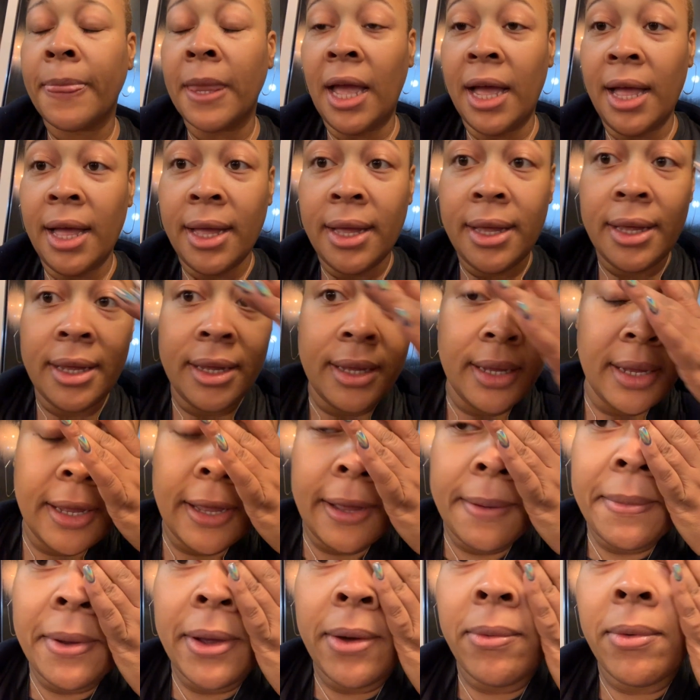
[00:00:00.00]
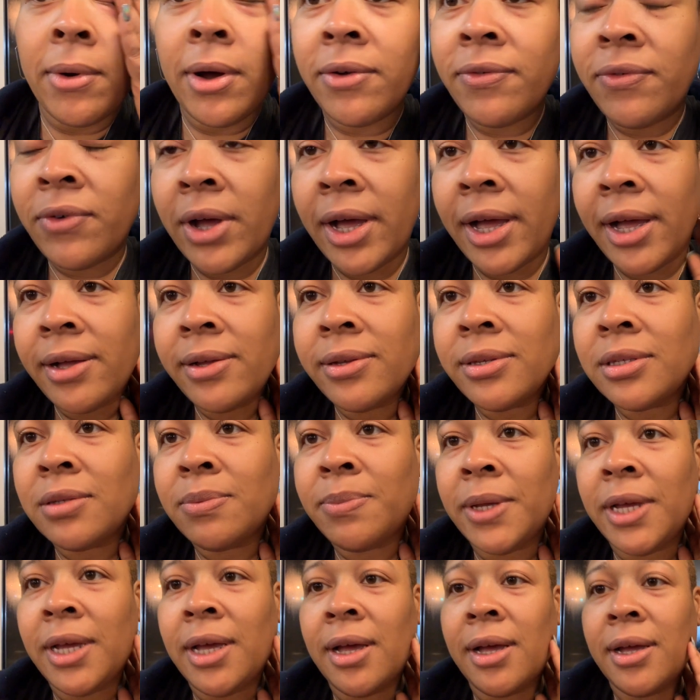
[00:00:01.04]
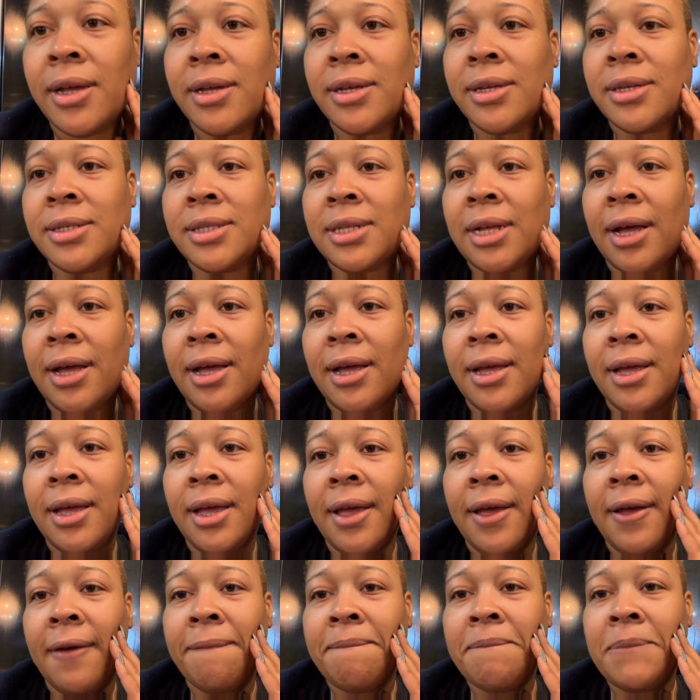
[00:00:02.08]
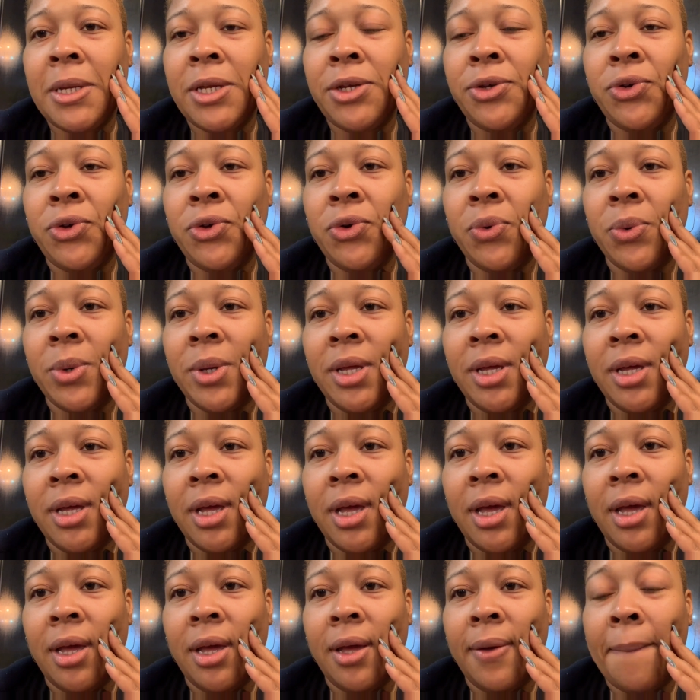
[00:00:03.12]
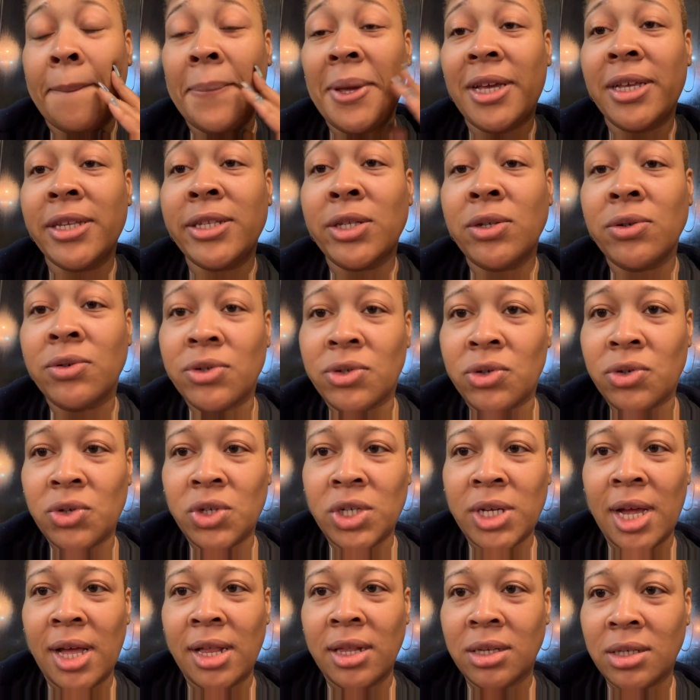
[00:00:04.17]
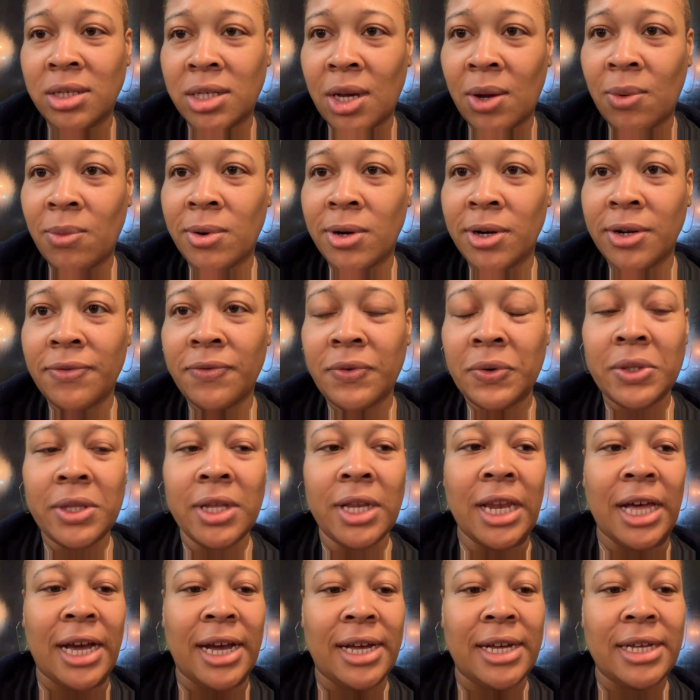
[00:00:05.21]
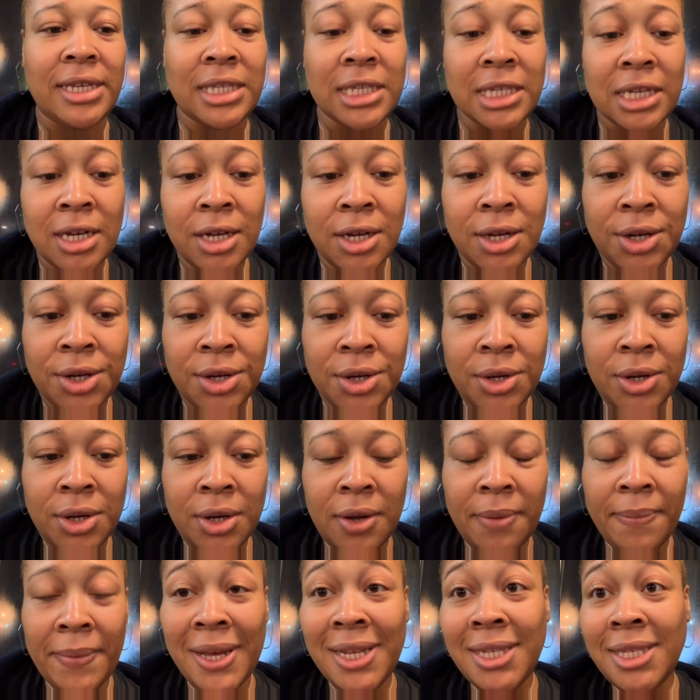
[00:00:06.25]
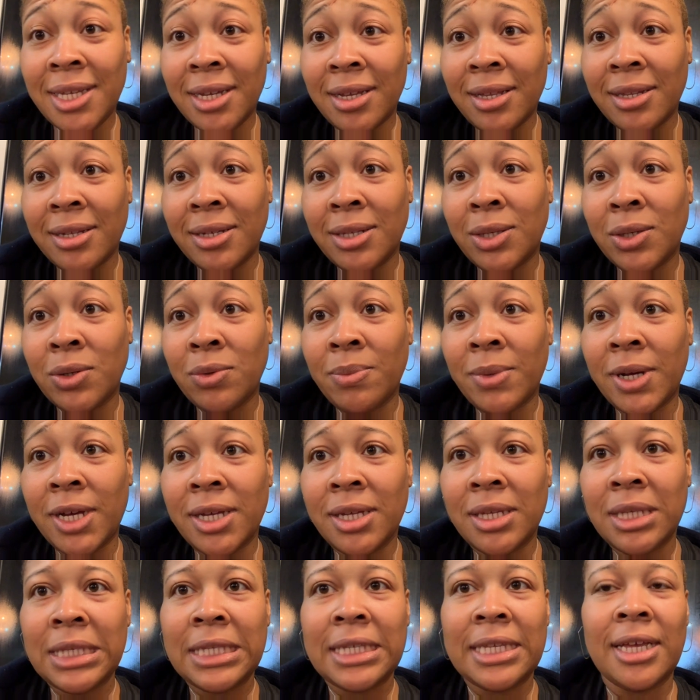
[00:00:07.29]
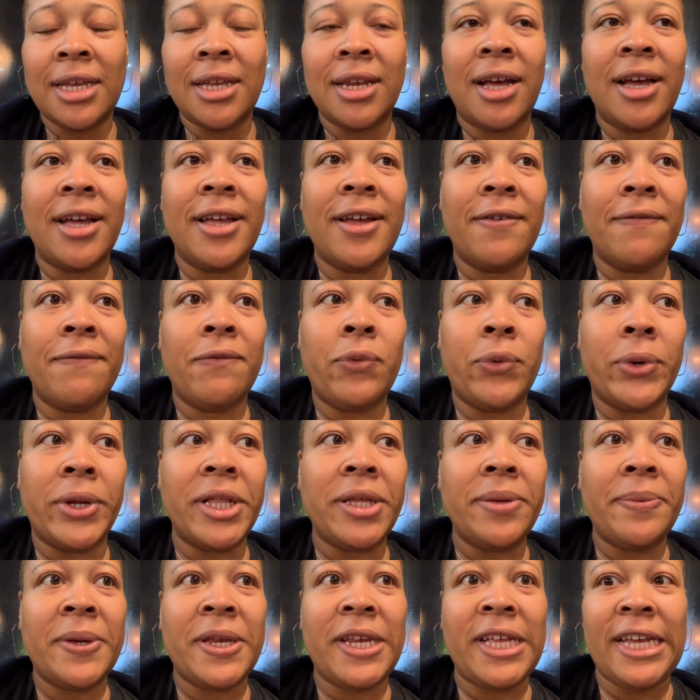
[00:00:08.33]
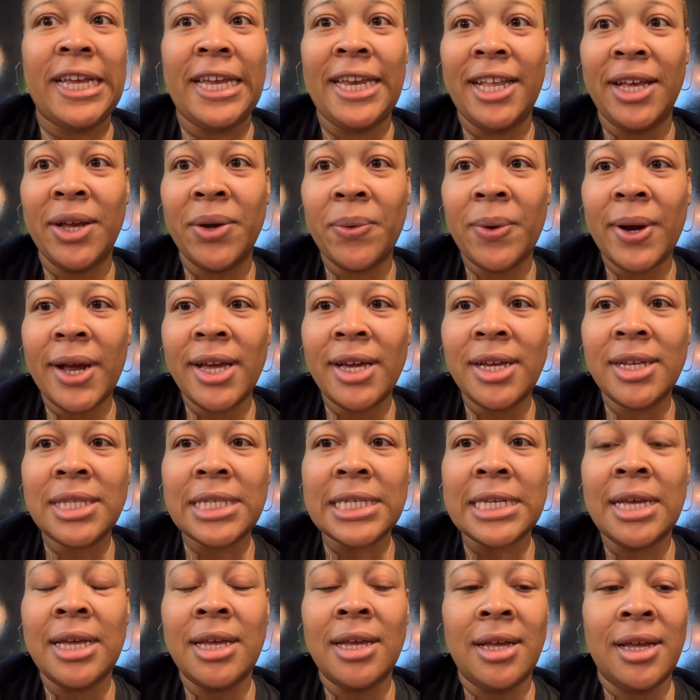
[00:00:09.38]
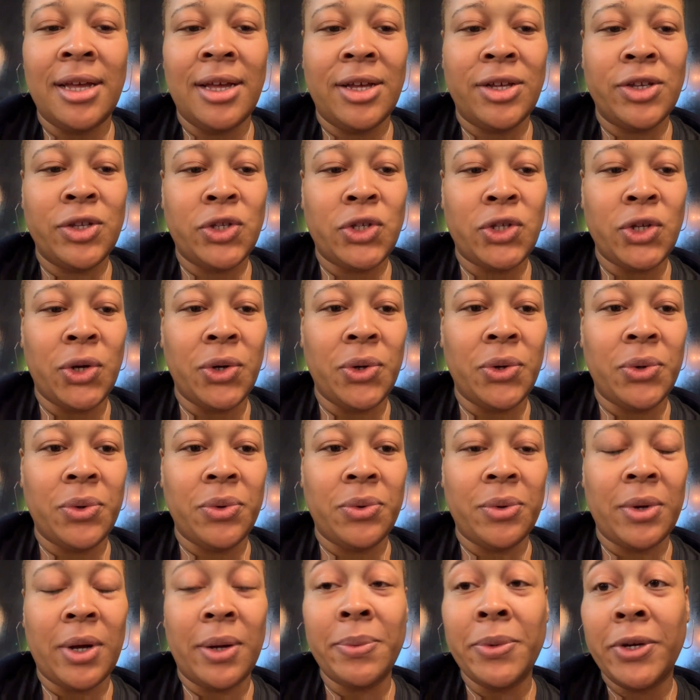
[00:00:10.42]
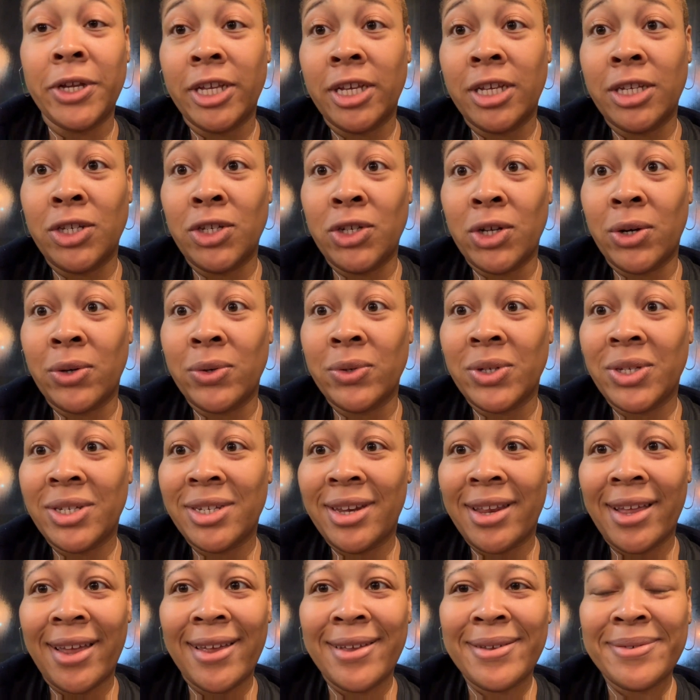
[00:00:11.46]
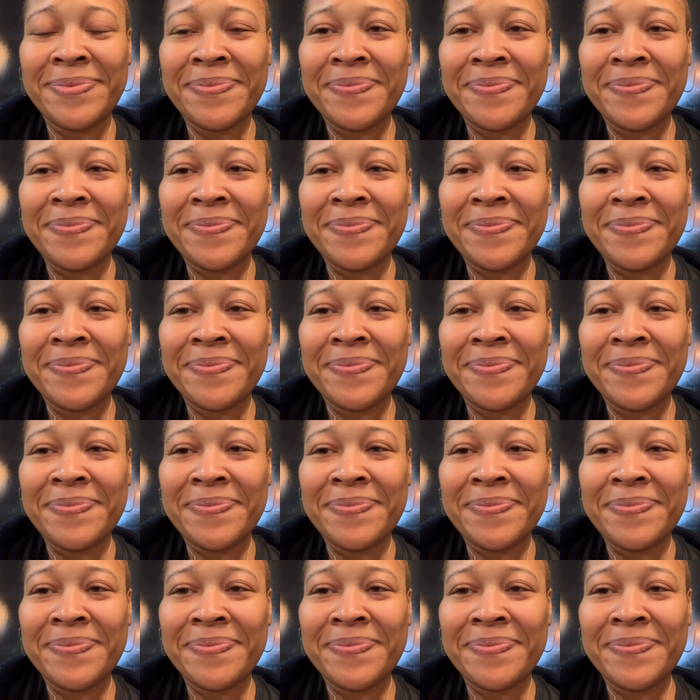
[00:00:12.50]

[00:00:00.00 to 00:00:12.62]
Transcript: I am at Waffle House because I have been doing a Biggest Loser challenge at work for the last basically 2 months, and I have really been eating right, so I'm gonna indulge today.